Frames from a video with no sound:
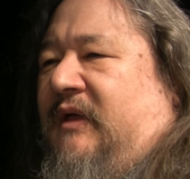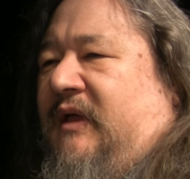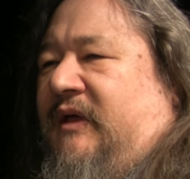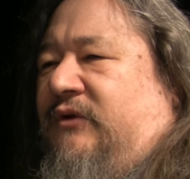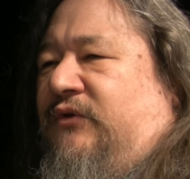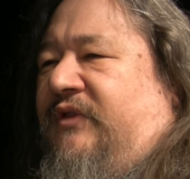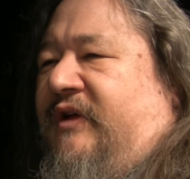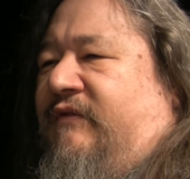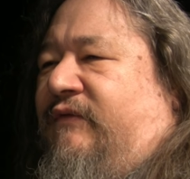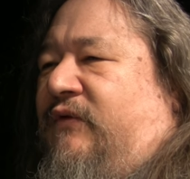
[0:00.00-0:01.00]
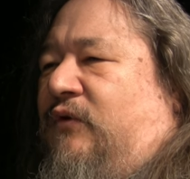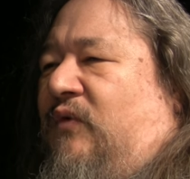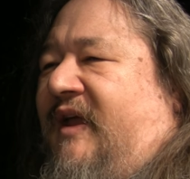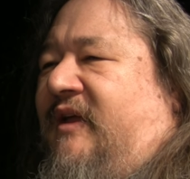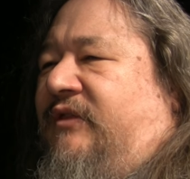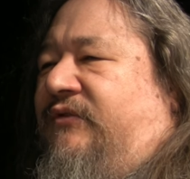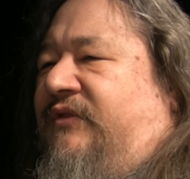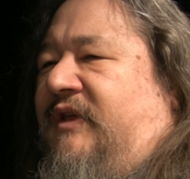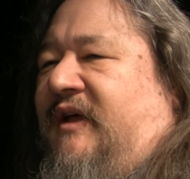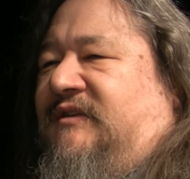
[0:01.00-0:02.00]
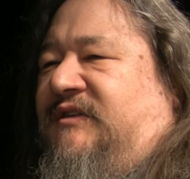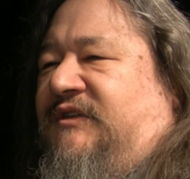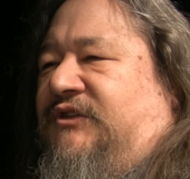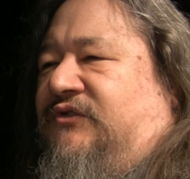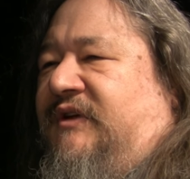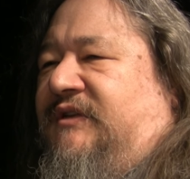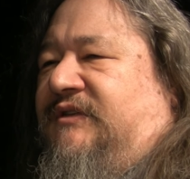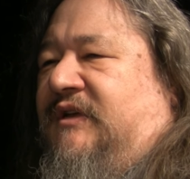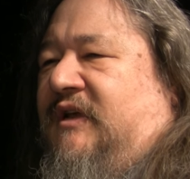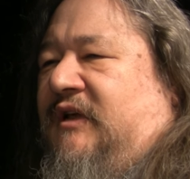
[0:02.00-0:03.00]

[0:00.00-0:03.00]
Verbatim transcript: and who therefore ran through the icy streets,